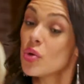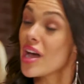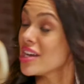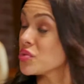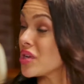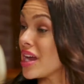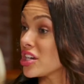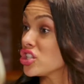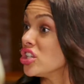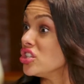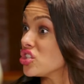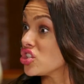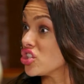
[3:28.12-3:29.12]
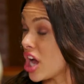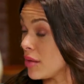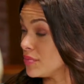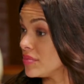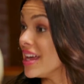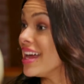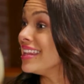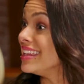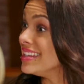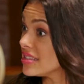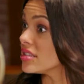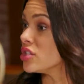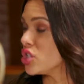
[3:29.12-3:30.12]
you guys would actually stop and
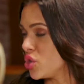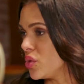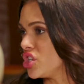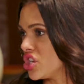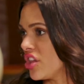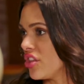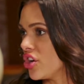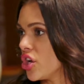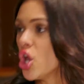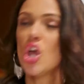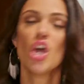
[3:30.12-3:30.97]
listen to each other,